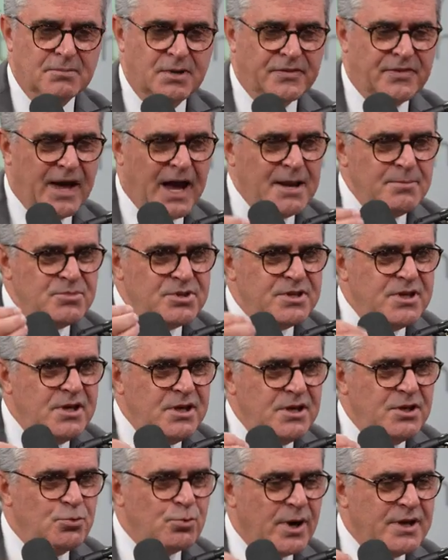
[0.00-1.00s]
But I'm
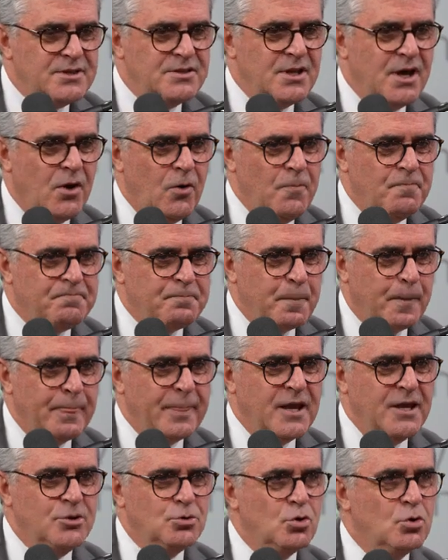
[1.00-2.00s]
thinking right now
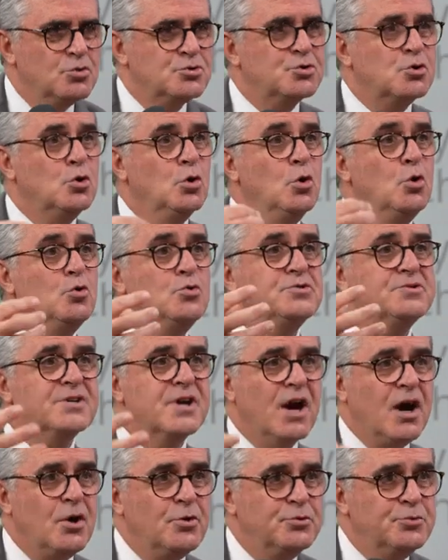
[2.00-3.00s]
in those
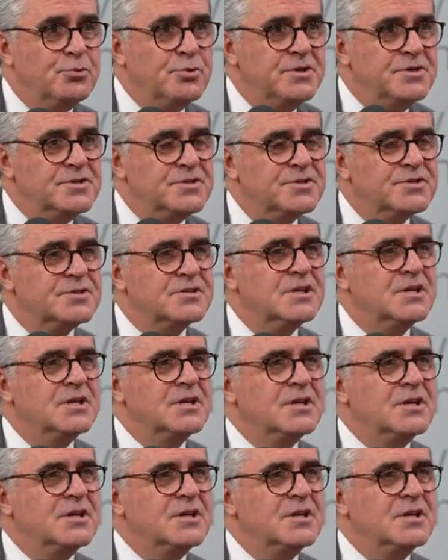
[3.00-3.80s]
closed countries,